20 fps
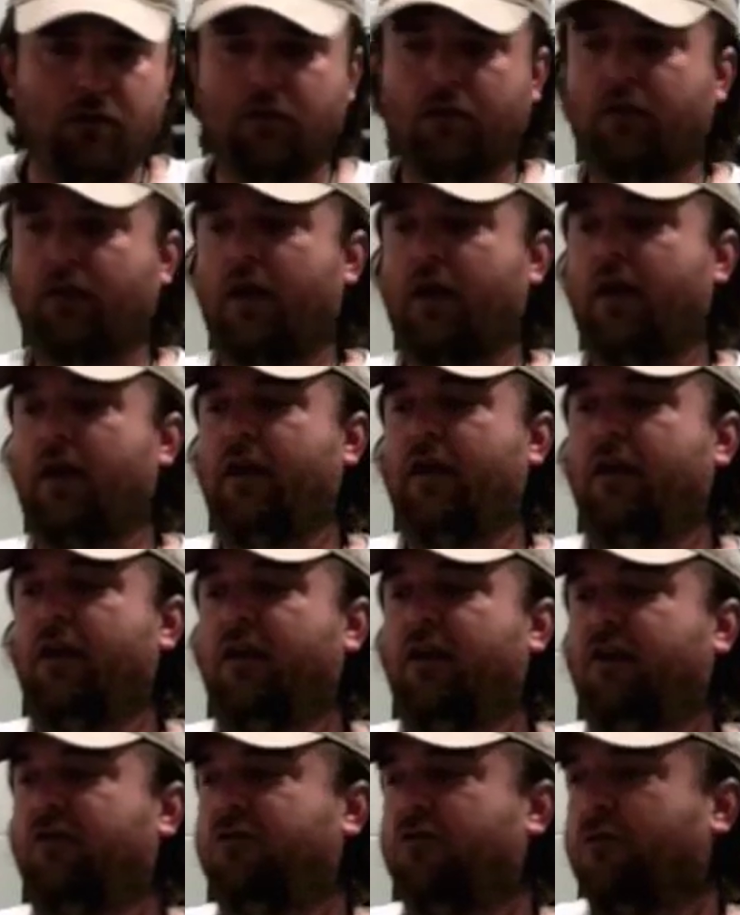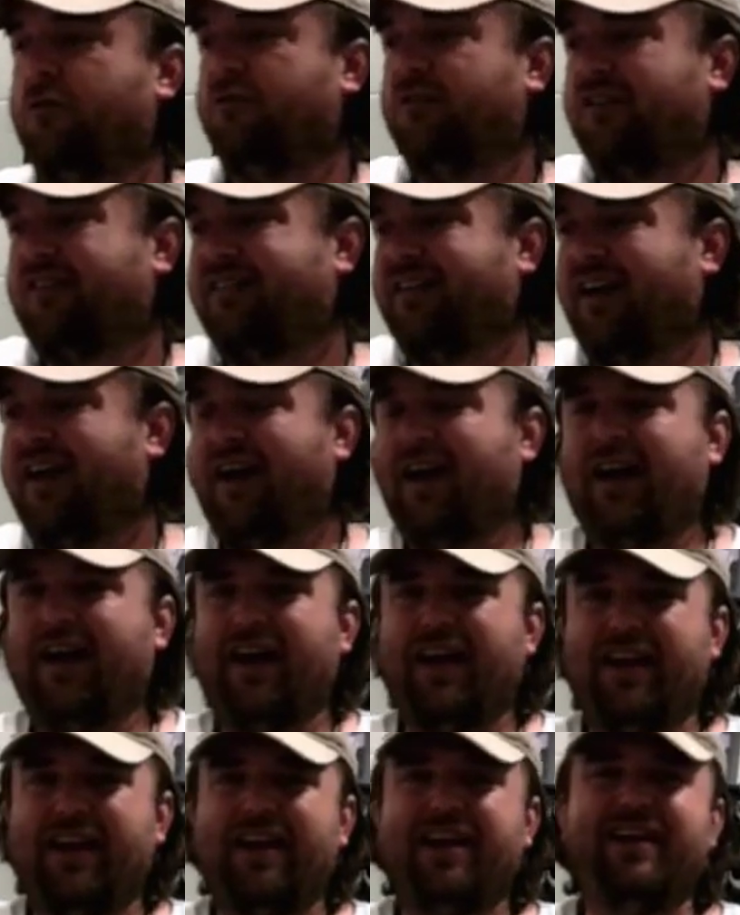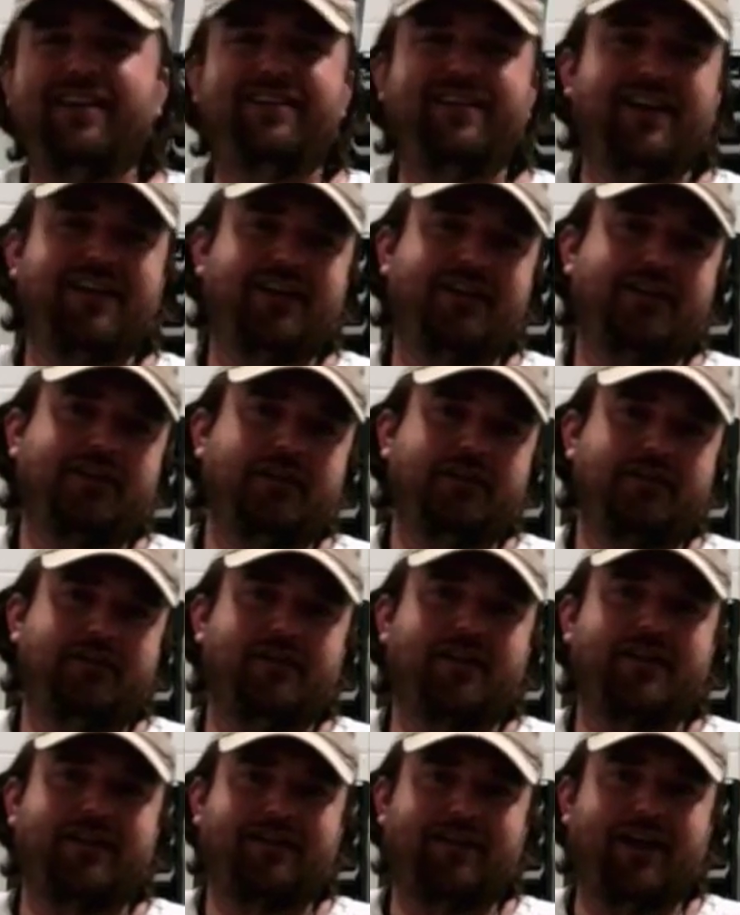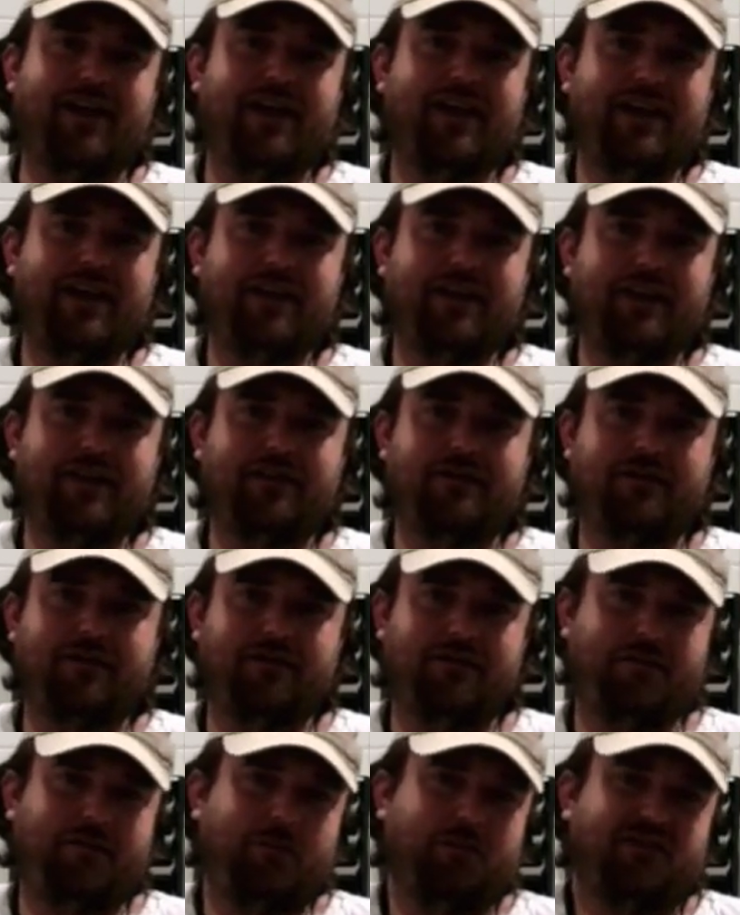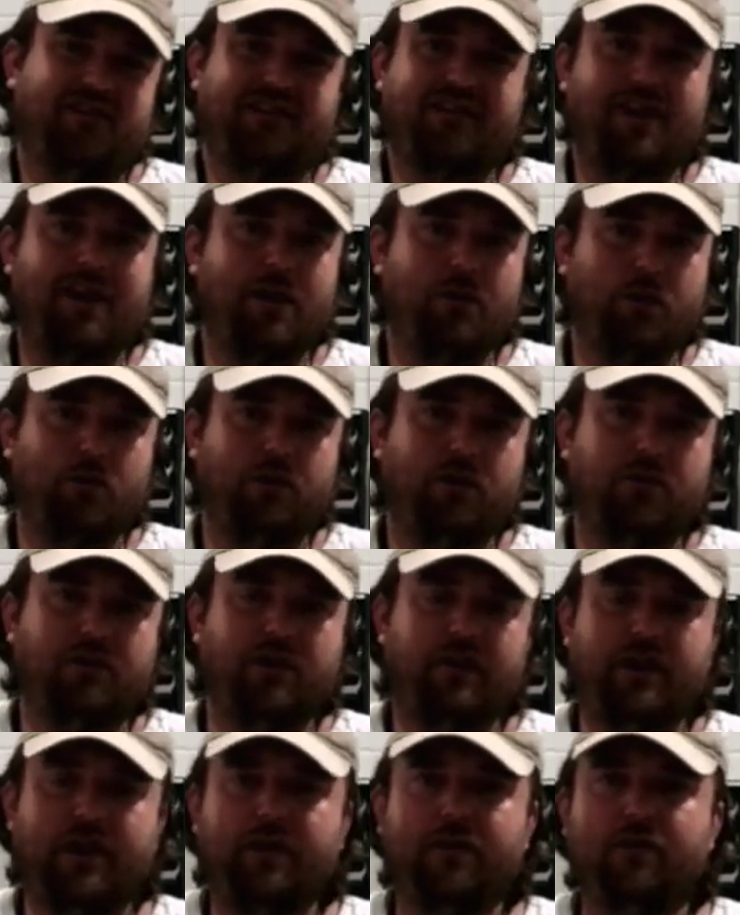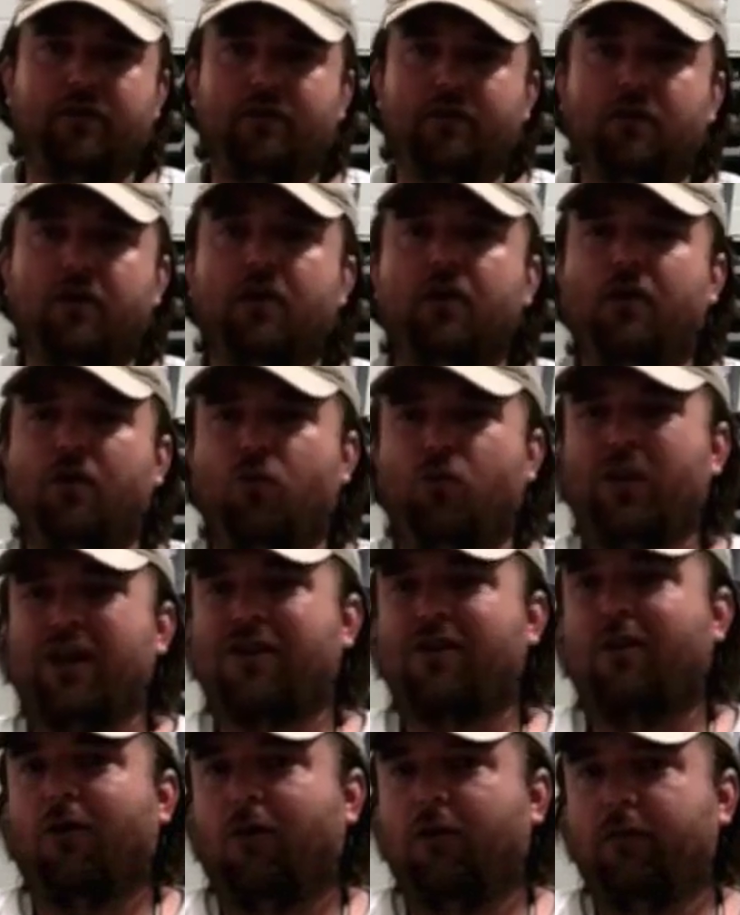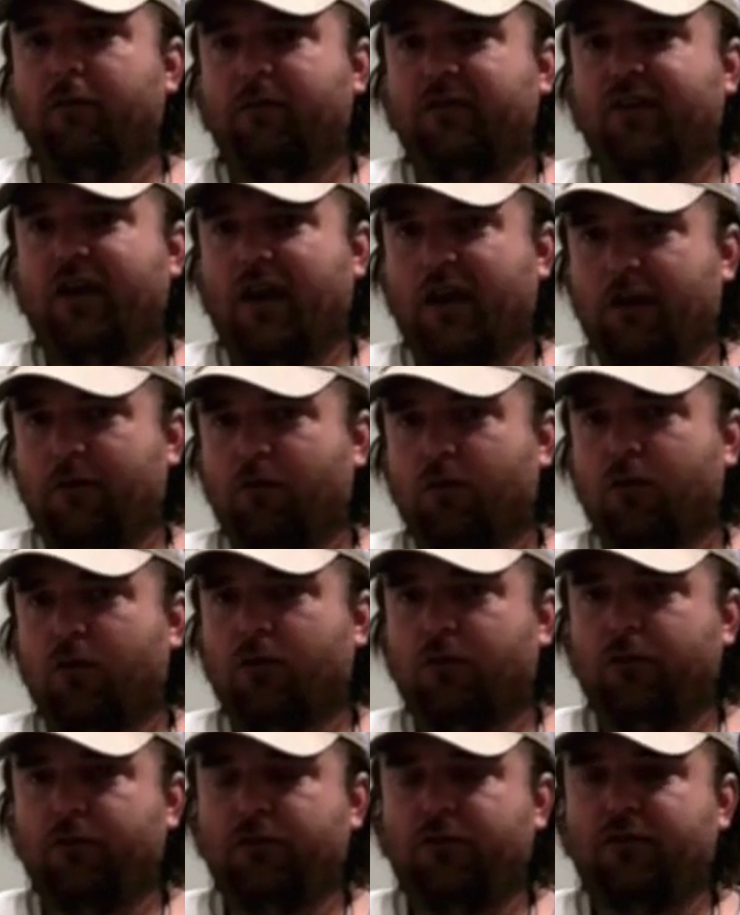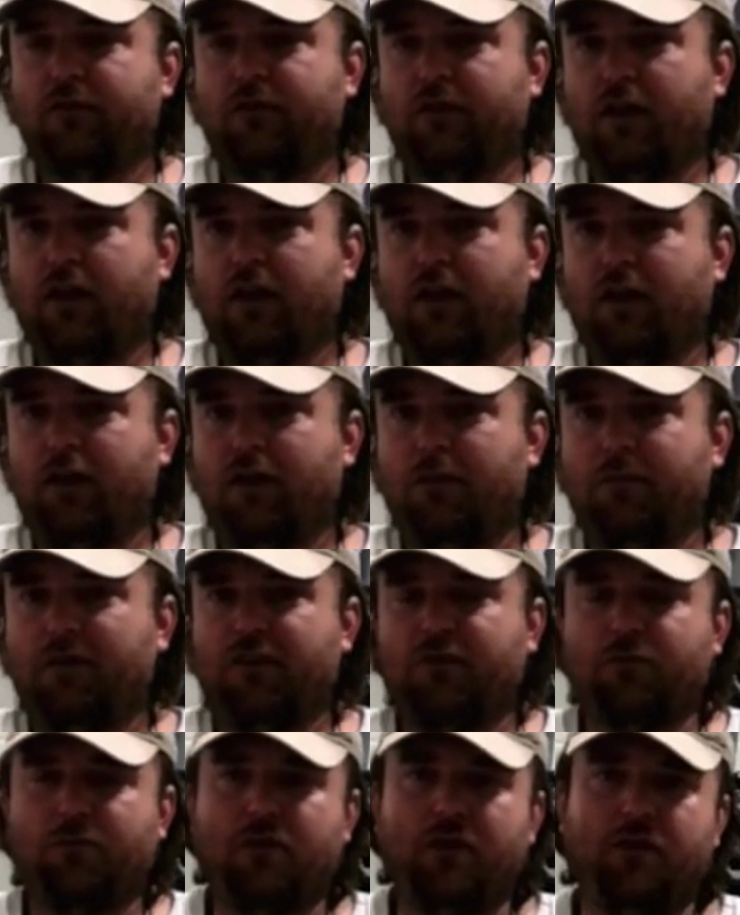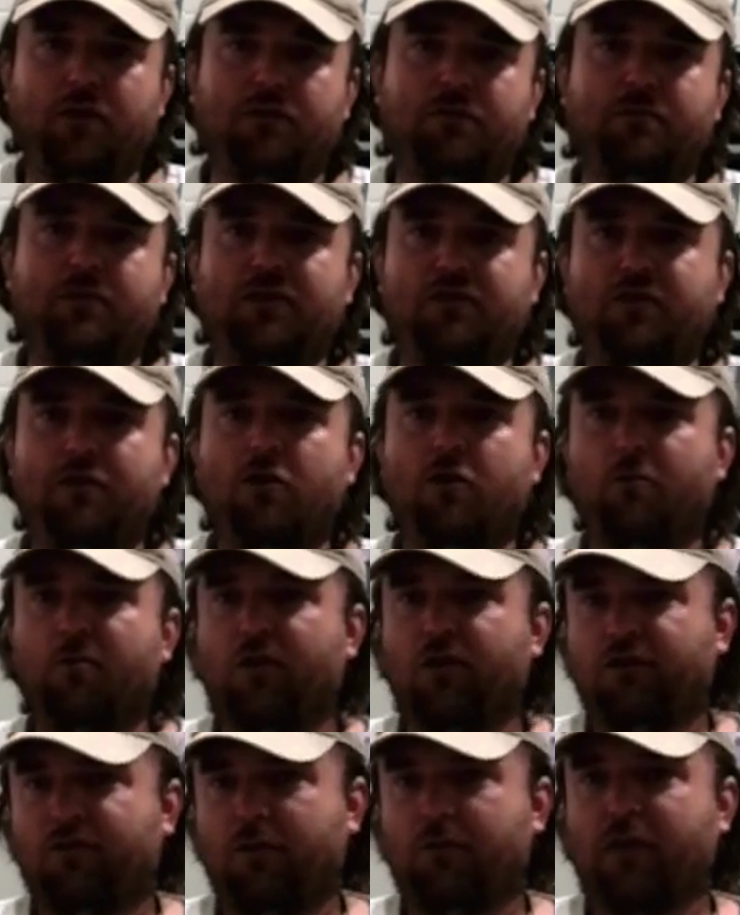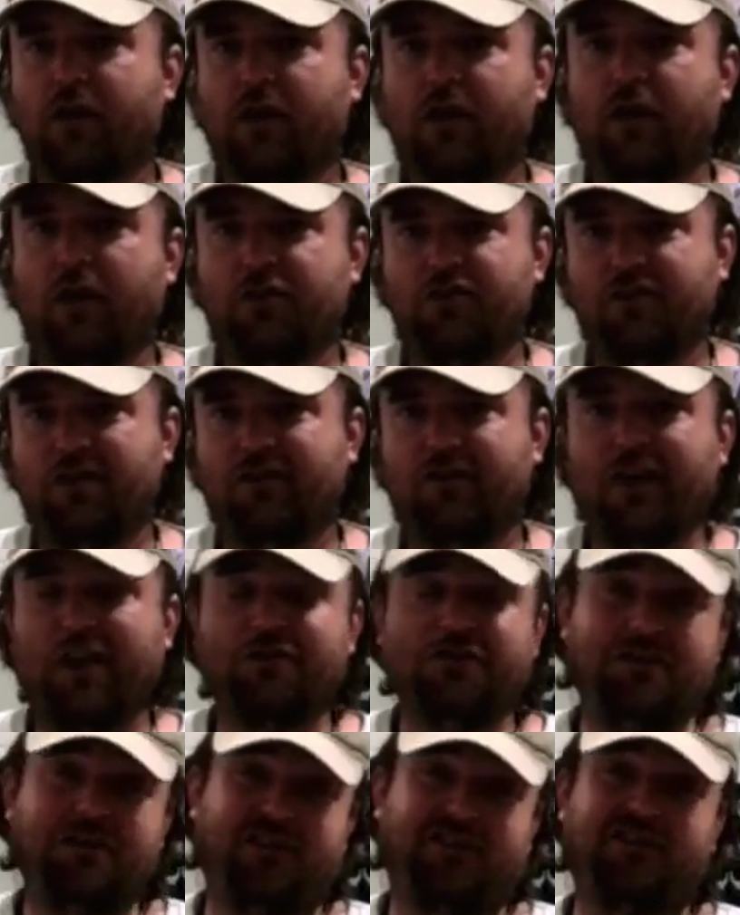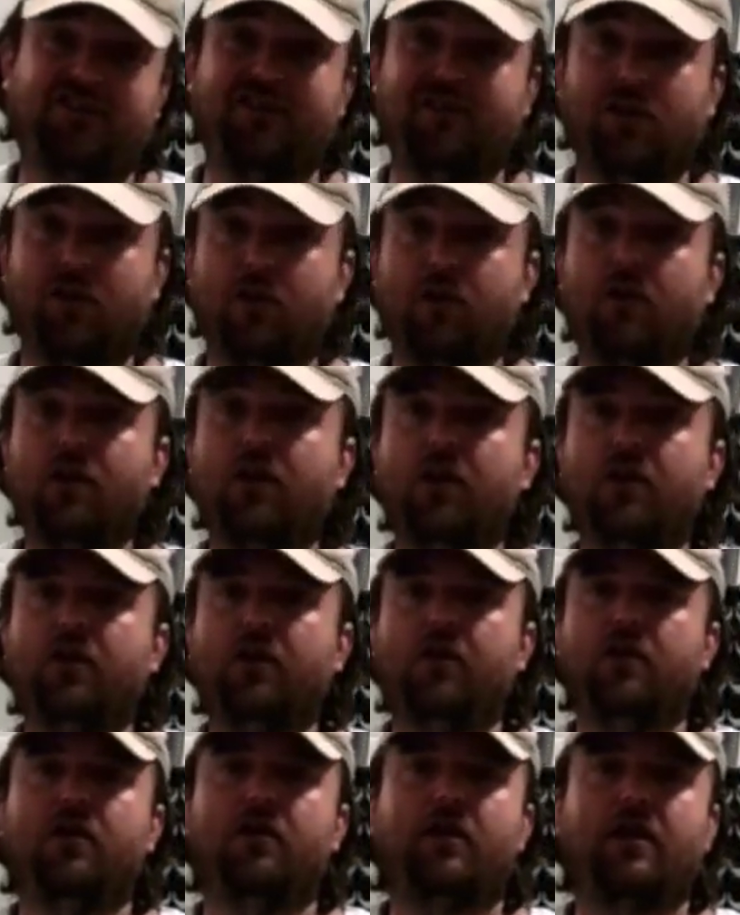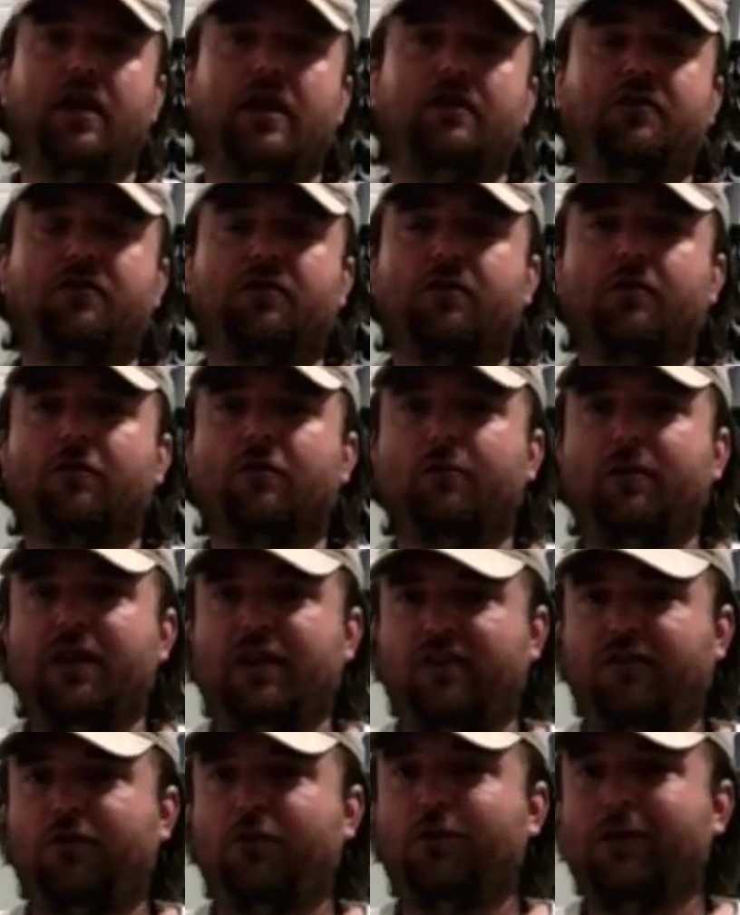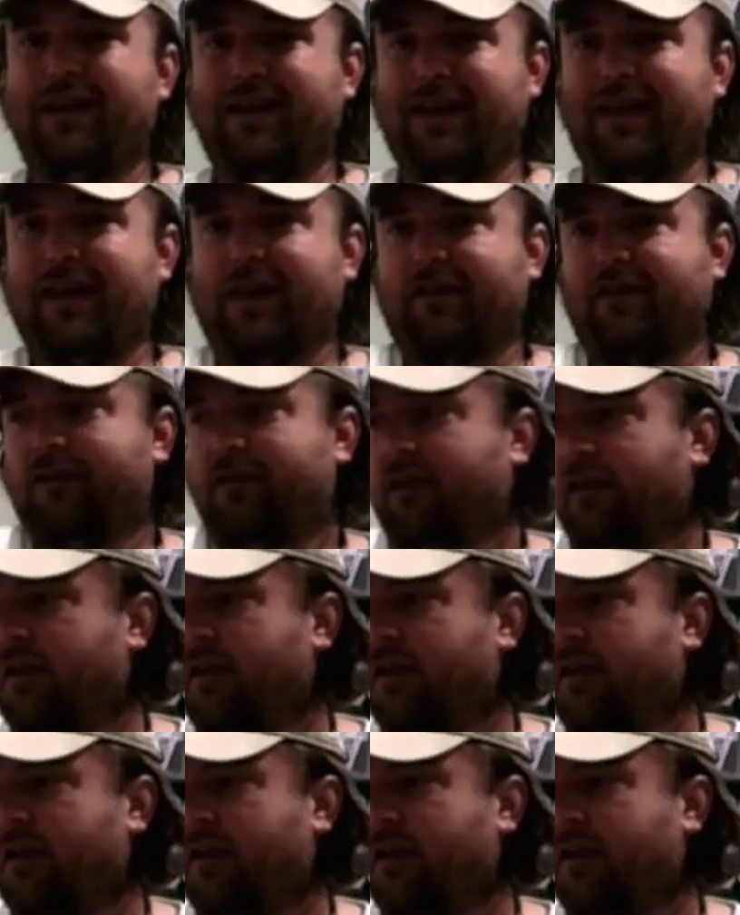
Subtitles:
Okay, so there's a tie, and technically it's not a tie. It's because if it was a tie, we wouldn't play that note. We call them tied rolls, but it's one of those misnomers in percussion. It's actually a slur. Okay, a slur means to connect.